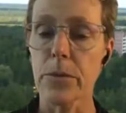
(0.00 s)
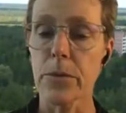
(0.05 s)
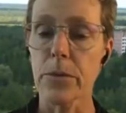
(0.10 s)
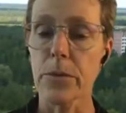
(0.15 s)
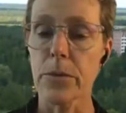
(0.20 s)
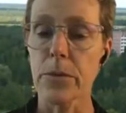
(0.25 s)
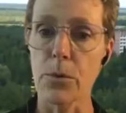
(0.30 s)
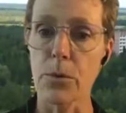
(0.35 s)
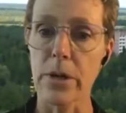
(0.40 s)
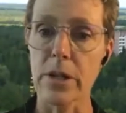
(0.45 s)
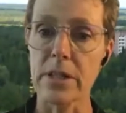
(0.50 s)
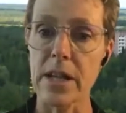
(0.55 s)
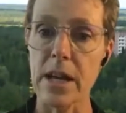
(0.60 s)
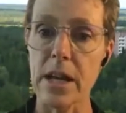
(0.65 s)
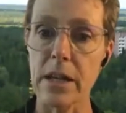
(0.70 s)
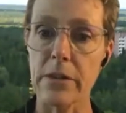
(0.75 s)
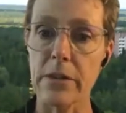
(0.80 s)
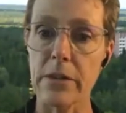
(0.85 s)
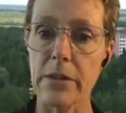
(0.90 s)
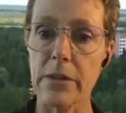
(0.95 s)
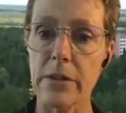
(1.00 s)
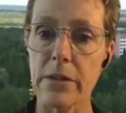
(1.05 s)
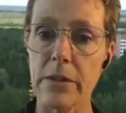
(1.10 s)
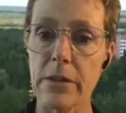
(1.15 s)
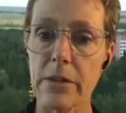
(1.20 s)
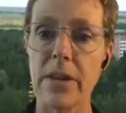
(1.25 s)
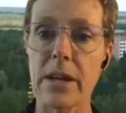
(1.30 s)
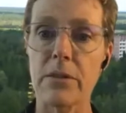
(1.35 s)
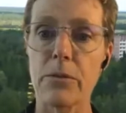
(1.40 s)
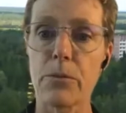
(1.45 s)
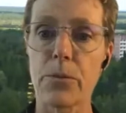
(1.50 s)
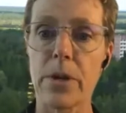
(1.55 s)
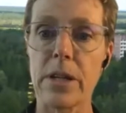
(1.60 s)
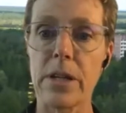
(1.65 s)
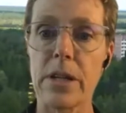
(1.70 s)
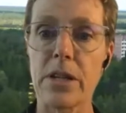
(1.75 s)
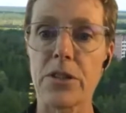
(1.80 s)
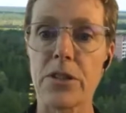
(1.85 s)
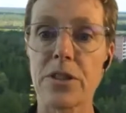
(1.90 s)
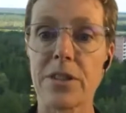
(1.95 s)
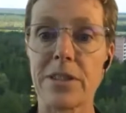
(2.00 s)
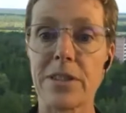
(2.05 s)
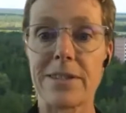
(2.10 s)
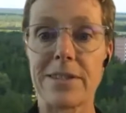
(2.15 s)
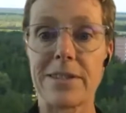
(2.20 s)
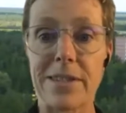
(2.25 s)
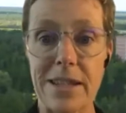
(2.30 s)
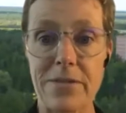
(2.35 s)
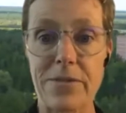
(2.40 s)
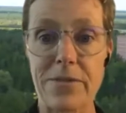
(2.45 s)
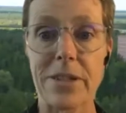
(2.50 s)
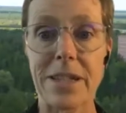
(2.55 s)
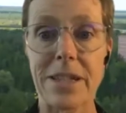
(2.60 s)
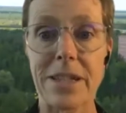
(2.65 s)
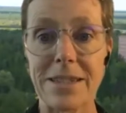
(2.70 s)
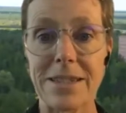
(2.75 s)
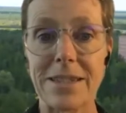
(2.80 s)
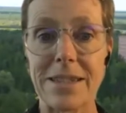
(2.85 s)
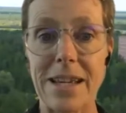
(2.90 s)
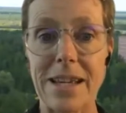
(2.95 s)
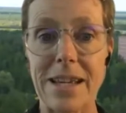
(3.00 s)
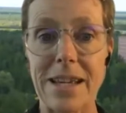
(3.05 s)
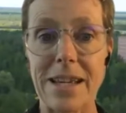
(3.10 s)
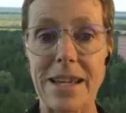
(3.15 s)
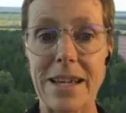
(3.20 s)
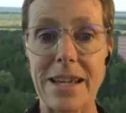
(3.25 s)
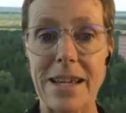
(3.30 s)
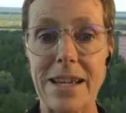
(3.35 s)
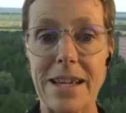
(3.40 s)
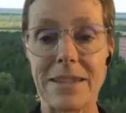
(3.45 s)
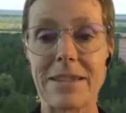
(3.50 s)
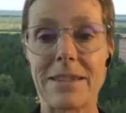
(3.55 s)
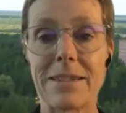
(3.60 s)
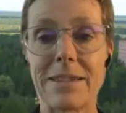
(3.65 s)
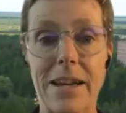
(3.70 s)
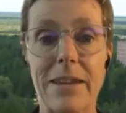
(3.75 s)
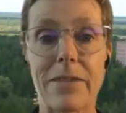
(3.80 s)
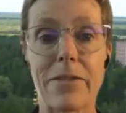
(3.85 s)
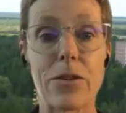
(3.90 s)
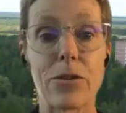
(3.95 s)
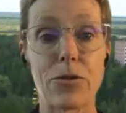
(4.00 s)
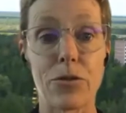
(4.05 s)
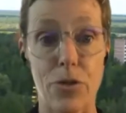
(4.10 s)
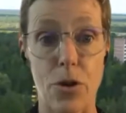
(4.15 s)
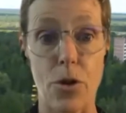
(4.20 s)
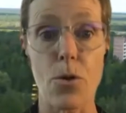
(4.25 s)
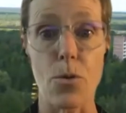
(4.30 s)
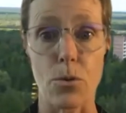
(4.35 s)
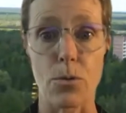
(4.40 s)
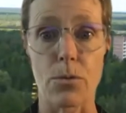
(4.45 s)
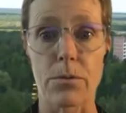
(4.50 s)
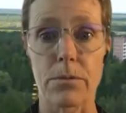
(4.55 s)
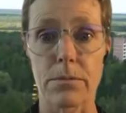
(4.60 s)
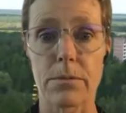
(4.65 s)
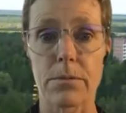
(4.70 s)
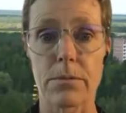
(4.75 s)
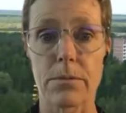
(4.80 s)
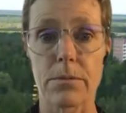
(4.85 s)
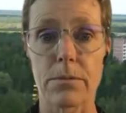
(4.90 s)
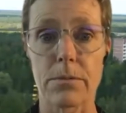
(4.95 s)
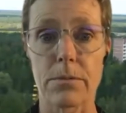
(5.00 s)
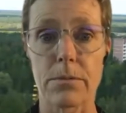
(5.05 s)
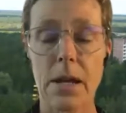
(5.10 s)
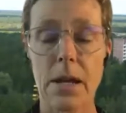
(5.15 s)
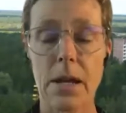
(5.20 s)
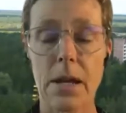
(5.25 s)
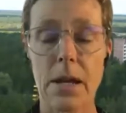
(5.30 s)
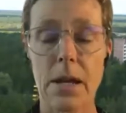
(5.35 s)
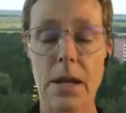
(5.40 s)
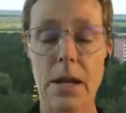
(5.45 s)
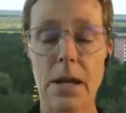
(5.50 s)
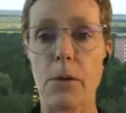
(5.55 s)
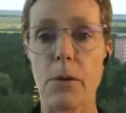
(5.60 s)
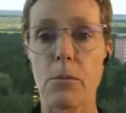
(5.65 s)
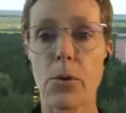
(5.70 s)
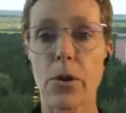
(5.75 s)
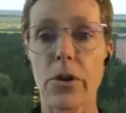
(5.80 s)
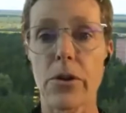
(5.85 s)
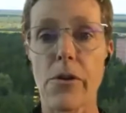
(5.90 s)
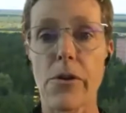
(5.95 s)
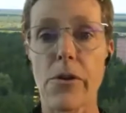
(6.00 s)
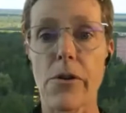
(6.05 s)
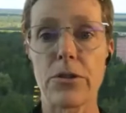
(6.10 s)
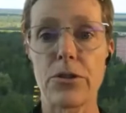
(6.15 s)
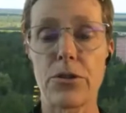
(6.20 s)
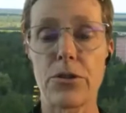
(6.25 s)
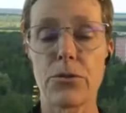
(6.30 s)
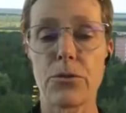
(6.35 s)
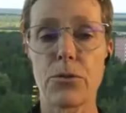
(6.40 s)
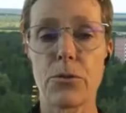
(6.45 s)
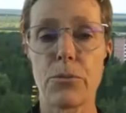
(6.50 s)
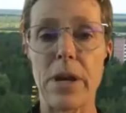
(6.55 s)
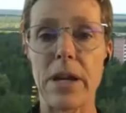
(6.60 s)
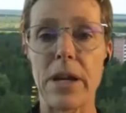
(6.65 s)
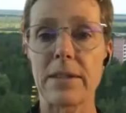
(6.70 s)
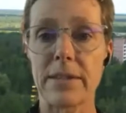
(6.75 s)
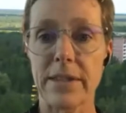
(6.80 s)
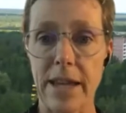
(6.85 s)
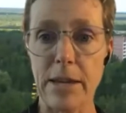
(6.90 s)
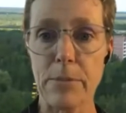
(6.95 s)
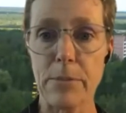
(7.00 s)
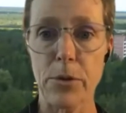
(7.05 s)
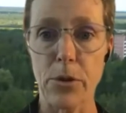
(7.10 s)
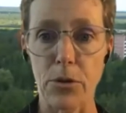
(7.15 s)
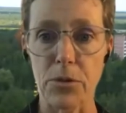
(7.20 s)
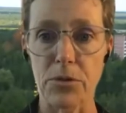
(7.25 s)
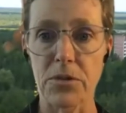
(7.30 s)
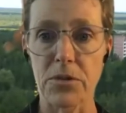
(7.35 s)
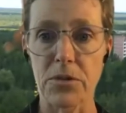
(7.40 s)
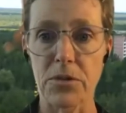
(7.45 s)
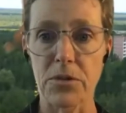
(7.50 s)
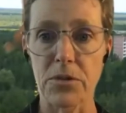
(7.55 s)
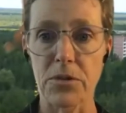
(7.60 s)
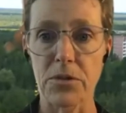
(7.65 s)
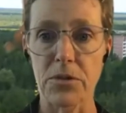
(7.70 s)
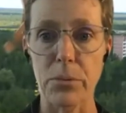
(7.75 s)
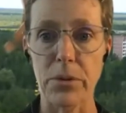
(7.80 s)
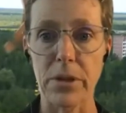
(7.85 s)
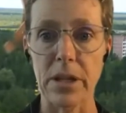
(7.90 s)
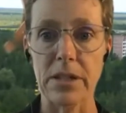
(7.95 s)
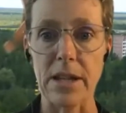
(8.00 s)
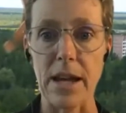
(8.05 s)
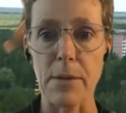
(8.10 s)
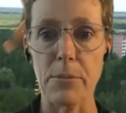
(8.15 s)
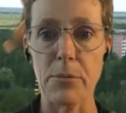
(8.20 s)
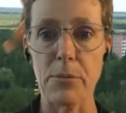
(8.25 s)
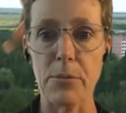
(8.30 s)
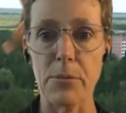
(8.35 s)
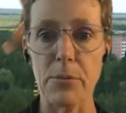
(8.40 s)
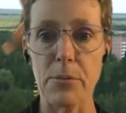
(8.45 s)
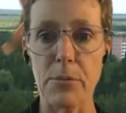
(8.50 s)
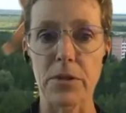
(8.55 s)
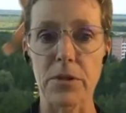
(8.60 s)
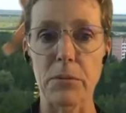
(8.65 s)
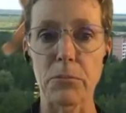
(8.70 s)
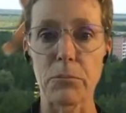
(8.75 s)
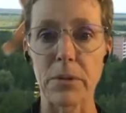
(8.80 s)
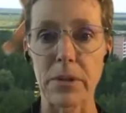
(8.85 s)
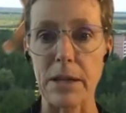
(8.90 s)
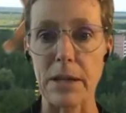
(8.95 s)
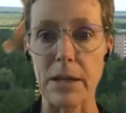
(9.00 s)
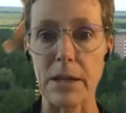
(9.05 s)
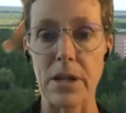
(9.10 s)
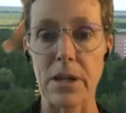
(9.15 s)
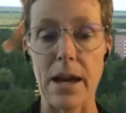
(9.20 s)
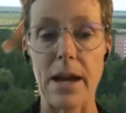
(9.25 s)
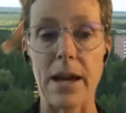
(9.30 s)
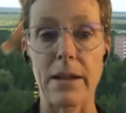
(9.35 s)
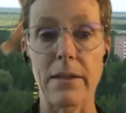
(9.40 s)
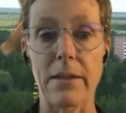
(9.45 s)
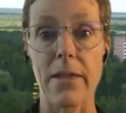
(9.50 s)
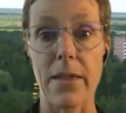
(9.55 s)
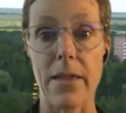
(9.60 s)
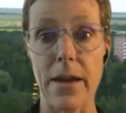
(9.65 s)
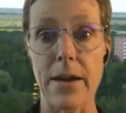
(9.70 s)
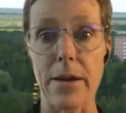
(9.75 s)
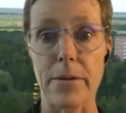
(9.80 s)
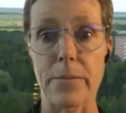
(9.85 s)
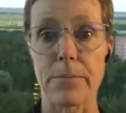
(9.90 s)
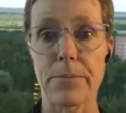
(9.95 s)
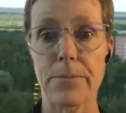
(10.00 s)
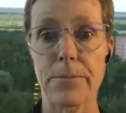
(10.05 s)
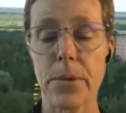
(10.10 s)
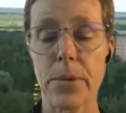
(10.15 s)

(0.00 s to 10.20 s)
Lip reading: to tell everybody that radiation is safely contained inside the zone. We're going to make scapegoats out of the plant operators and blame it on them.